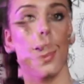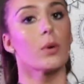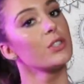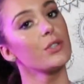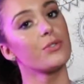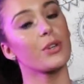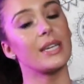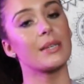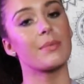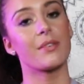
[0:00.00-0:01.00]
Once you've
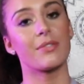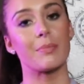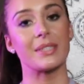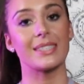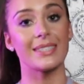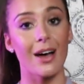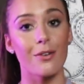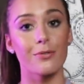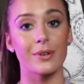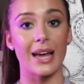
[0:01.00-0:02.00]
trained up the flip
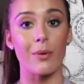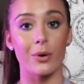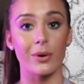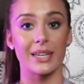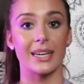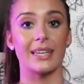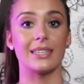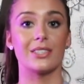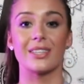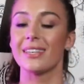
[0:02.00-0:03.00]
itself, now we're going to get
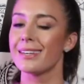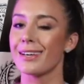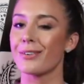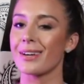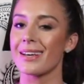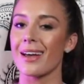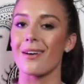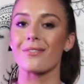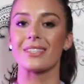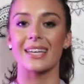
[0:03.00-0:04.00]
into the nitty-gritty
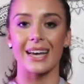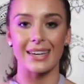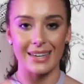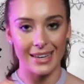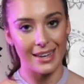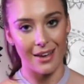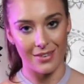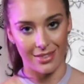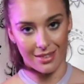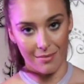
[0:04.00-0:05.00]
of the technique of
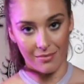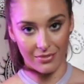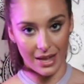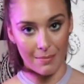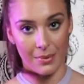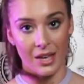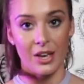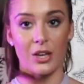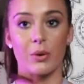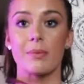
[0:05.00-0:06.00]
a thumb flip.
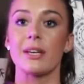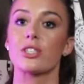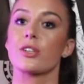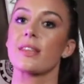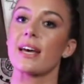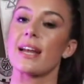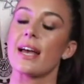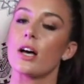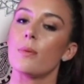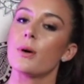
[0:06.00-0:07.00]
You want to make sure that
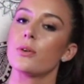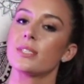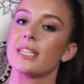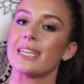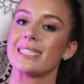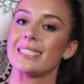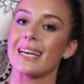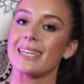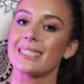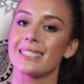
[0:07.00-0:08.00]
that elbow stays
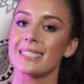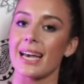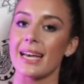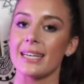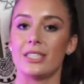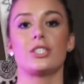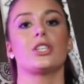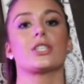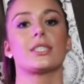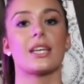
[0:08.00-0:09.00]
nice and tight into
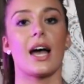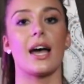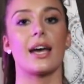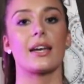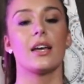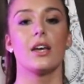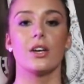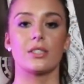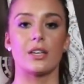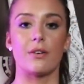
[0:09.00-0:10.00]
your side.
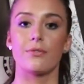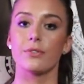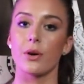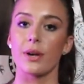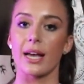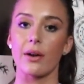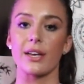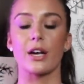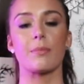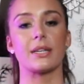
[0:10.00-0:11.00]
It's not floating
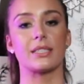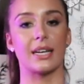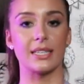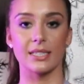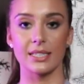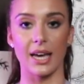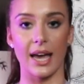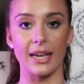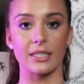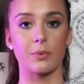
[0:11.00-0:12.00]
out here, but it's nice and
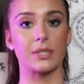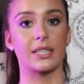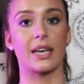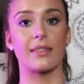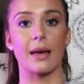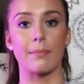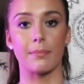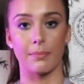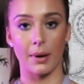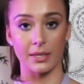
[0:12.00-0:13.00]
tight. Once again,
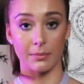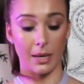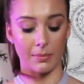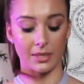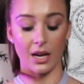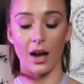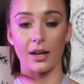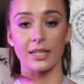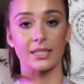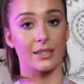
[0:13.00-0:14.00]
that
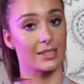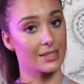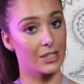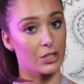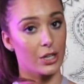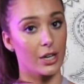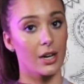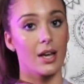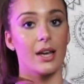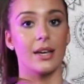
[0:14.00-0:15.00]
baton is in the
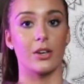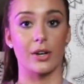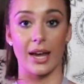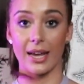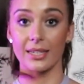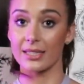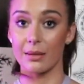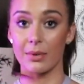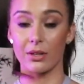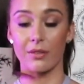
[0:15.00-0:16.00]
center, your hand is in
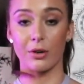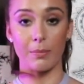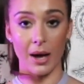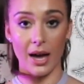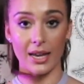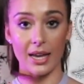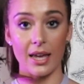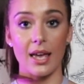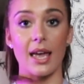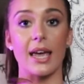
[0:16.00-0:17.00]
the middle of your body,
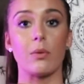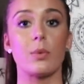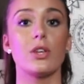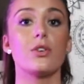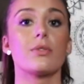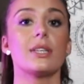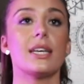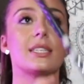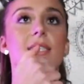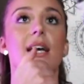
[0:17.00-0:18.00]
and when you
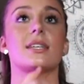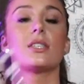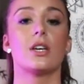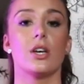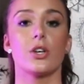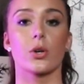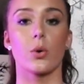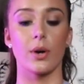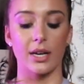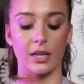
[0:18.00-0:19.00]
release it, you're
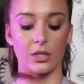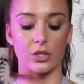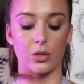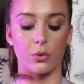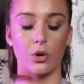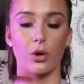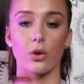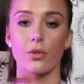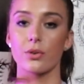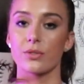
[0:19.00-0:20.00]
going to
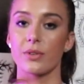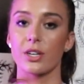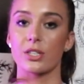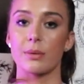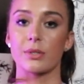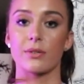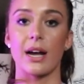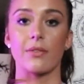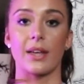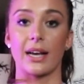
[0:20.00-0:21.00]
curl those fingertips
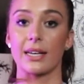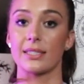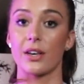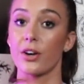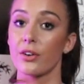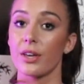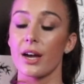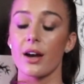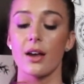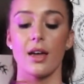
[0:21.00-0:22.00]
around like I said
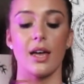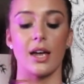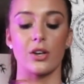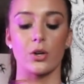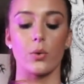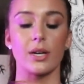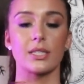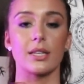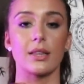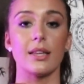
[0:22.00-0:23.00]
earlier, and you're going
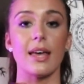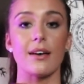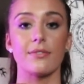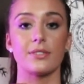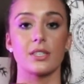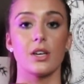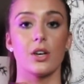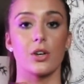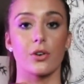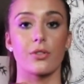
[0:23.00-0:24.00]
to lift
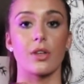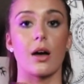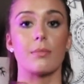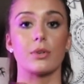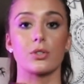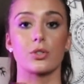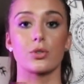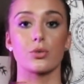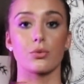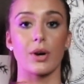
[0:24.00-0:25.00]
your thumb
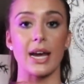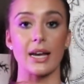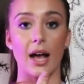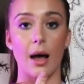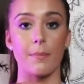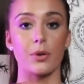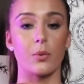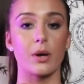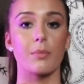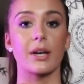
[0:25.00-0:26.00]
straight up. You
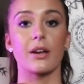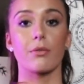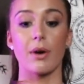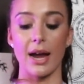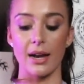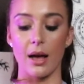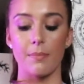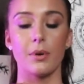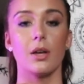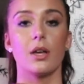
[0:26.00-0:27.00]
want to bring it right
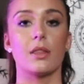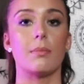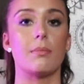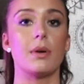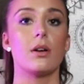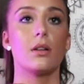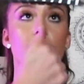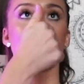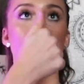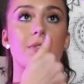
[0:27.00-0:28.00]
up the middle
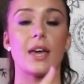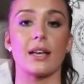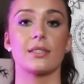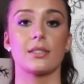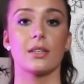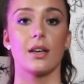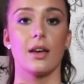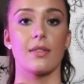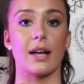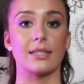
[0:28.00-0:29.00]
of your face.
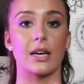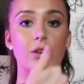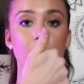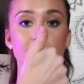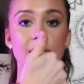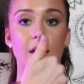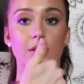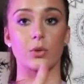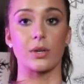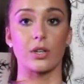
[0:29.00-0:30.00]
That's how you can tell
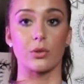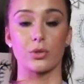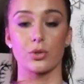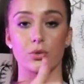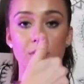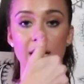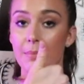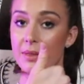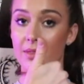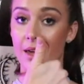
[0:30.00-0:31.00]
it's going to go straight
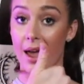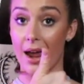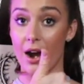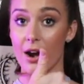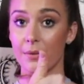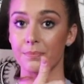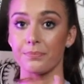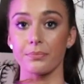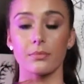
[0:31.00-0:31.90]
up in the air.